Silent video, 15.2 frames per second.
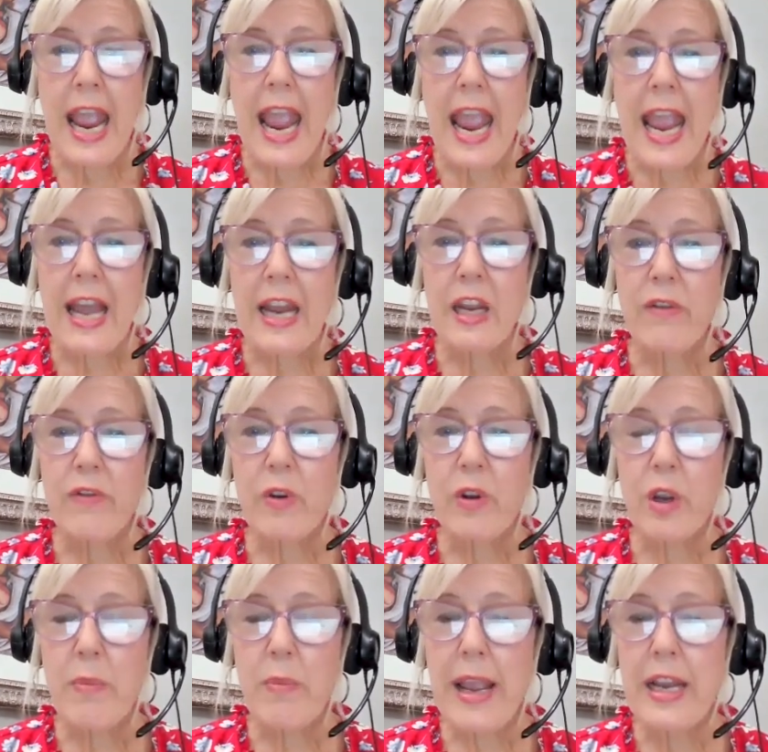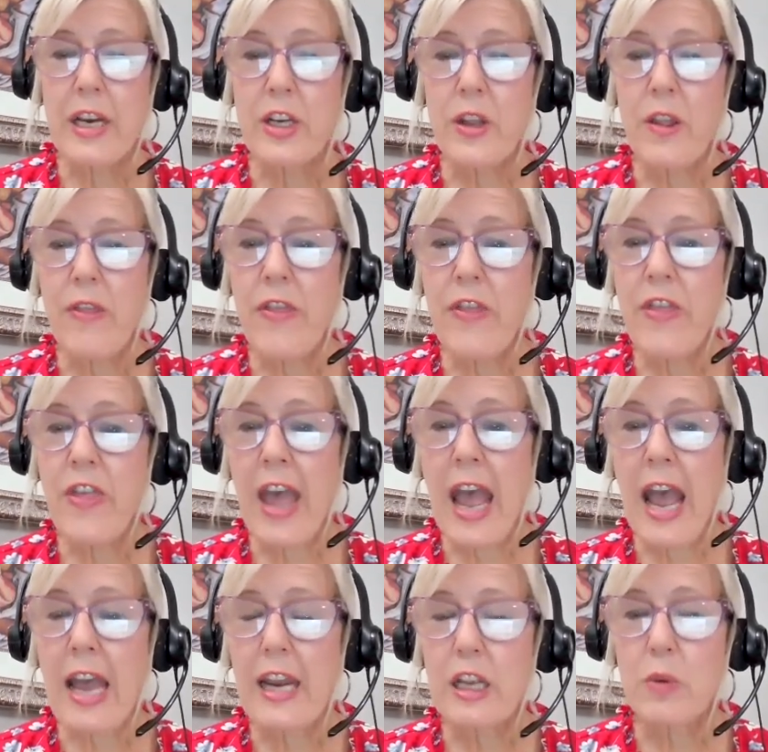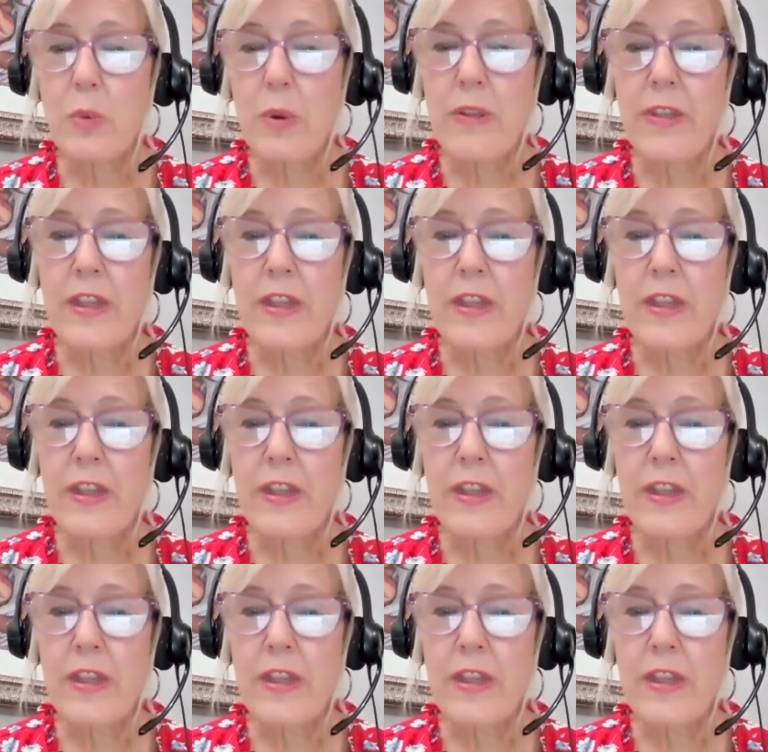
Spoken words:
And if you can imagine, that is what